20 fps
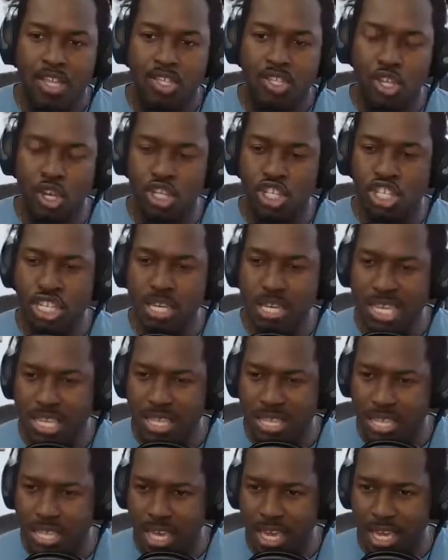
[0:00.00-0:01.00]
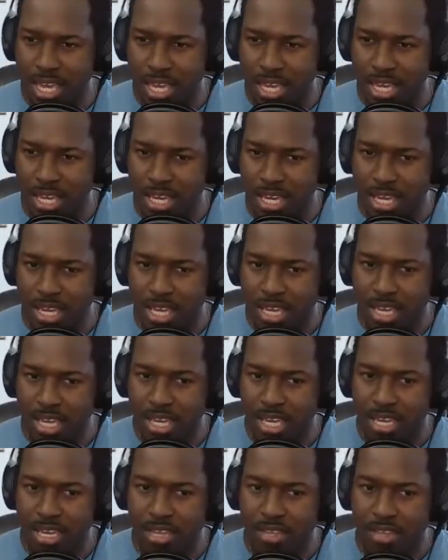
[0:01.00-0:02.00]
Does she think
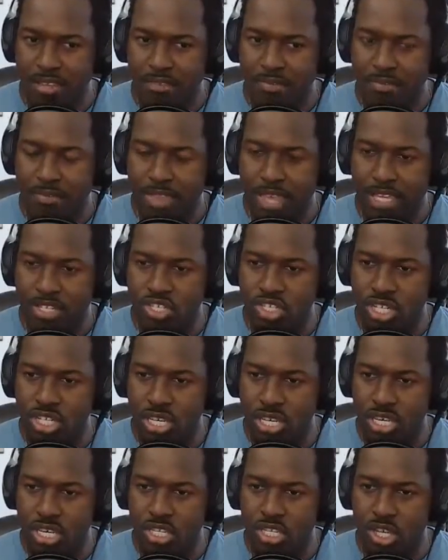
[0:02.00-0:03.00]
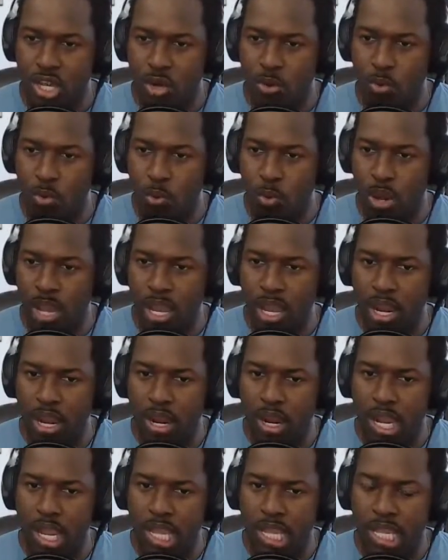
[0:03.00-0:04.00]
that she is
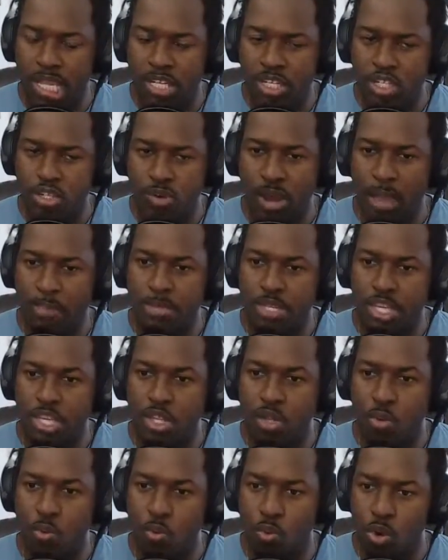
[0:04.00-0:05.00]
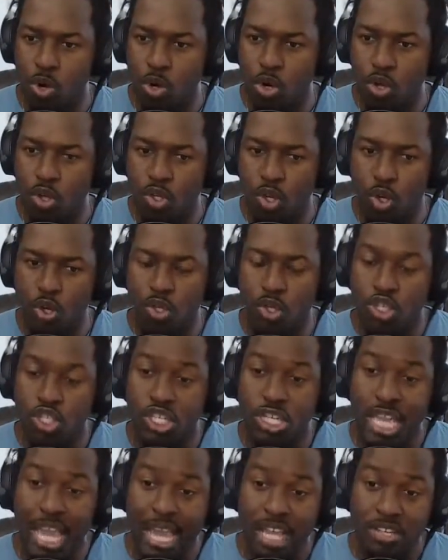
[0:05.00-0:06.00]
aware, trapped in a world, or does
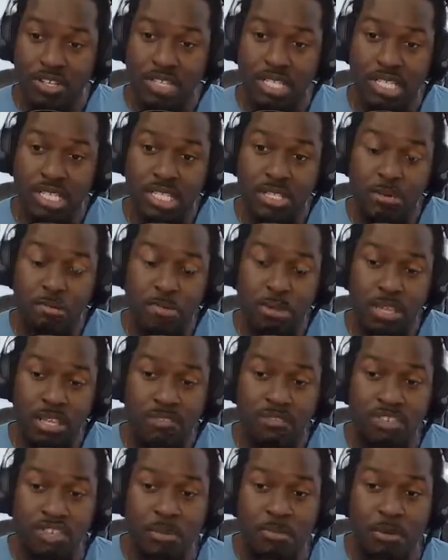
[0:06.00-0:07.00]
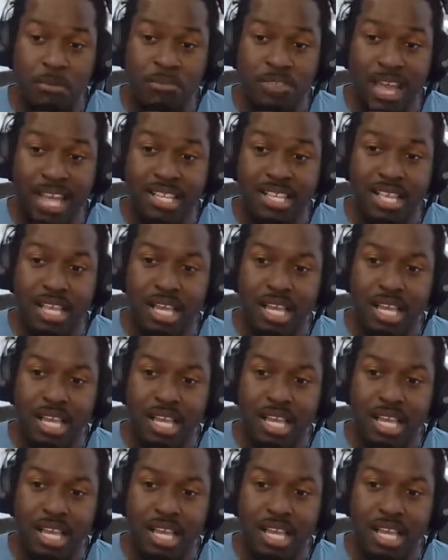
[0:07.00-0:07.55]
she actually still believe some of that